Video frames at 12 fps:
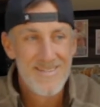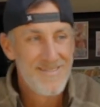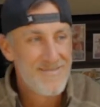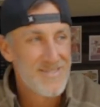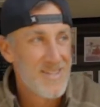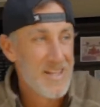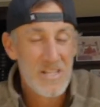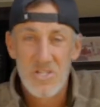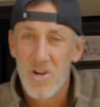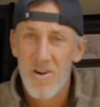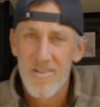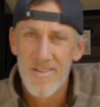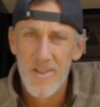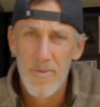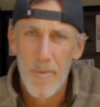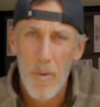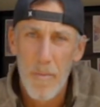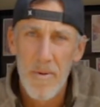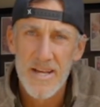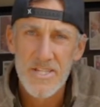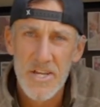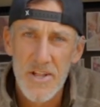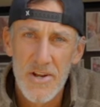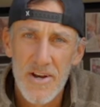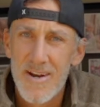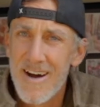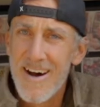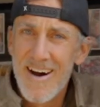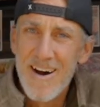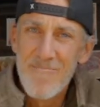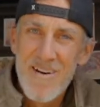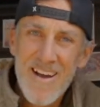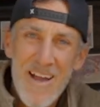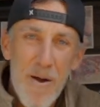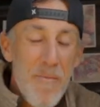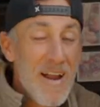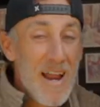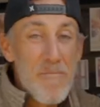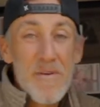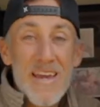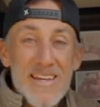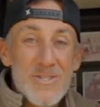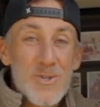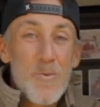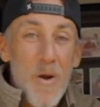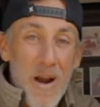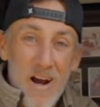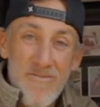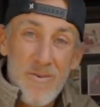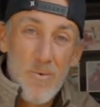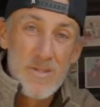slightly taller, a little bit more muscular, might not be a super comfortable